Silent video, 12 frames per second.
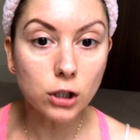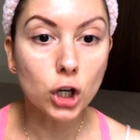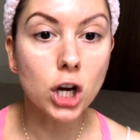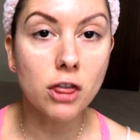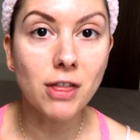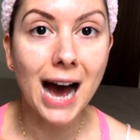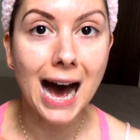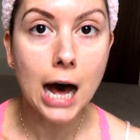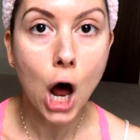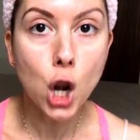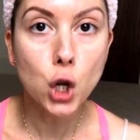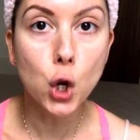Look at that,
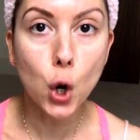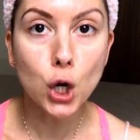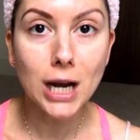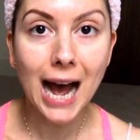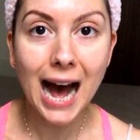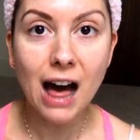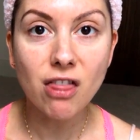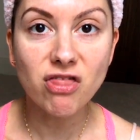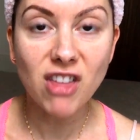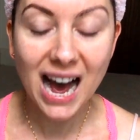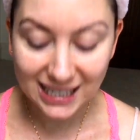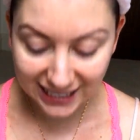look
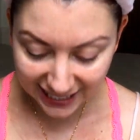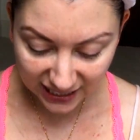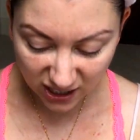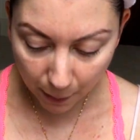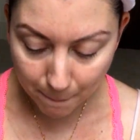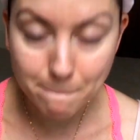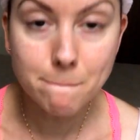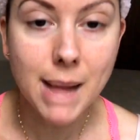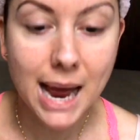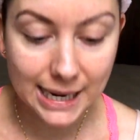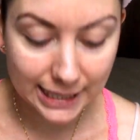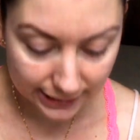at that. It's
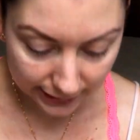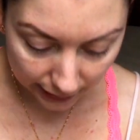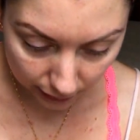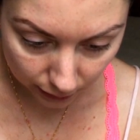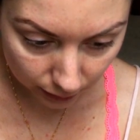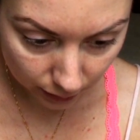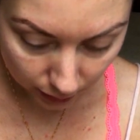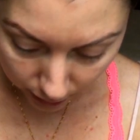amazing.